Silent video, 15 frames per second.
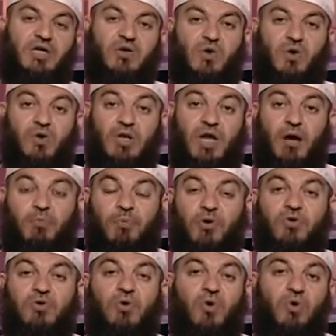I call
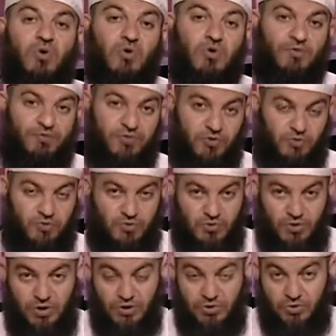upon all of
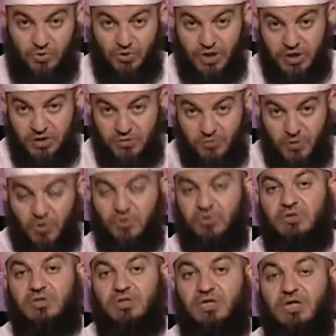you to read
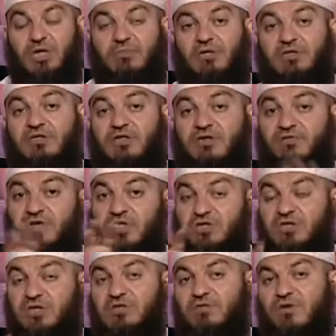more about the
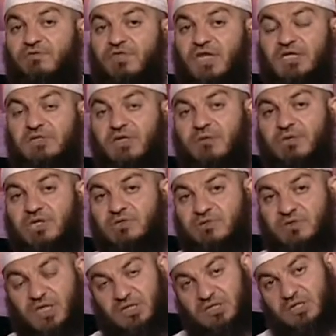features of the
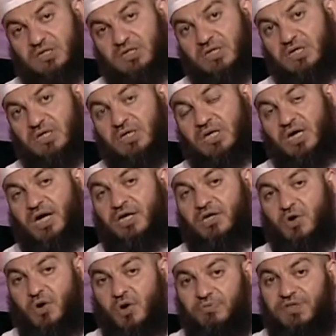Islamic State.
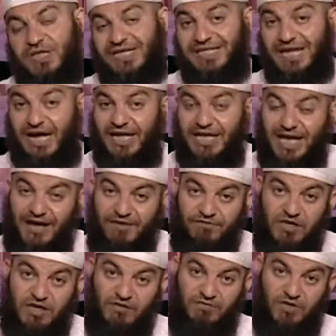I hope that I
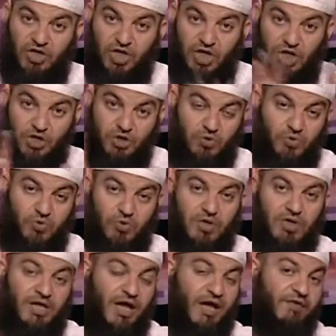have given
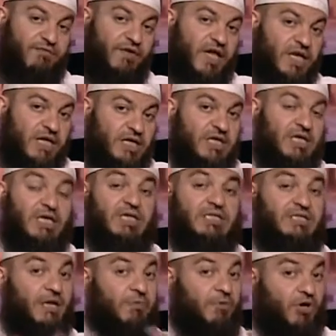you a very
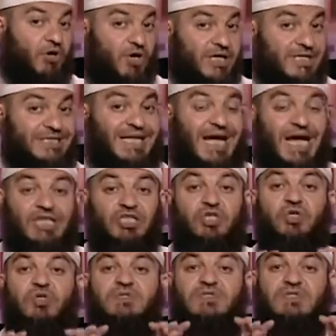summarized
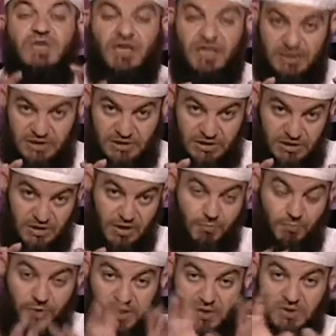and
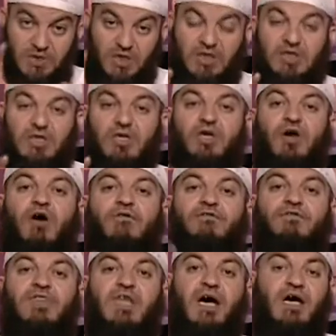concise picture
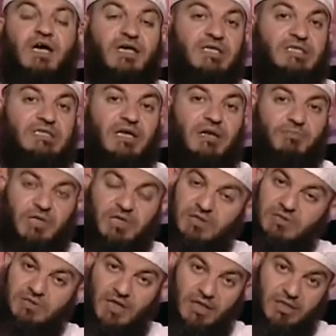of the
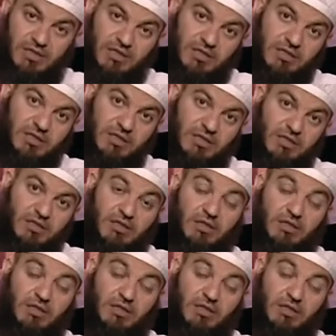Islamic State.